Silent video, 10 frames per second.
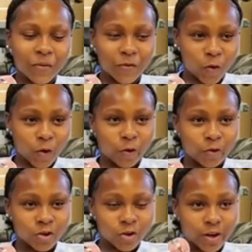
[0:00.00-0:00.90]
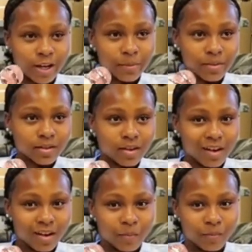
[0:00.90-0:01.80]
We've gone on trips,
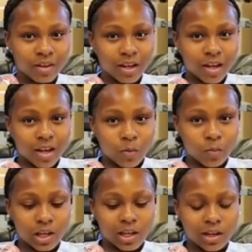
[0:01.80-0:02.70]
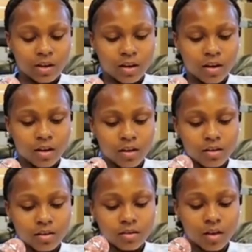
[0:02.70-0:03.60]
we
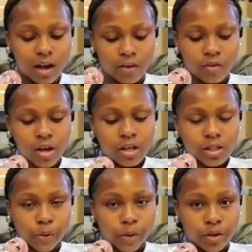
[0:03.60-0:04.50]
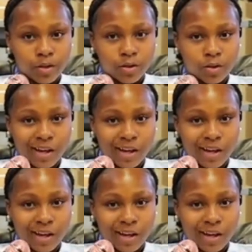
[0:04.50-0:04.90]
have spoken to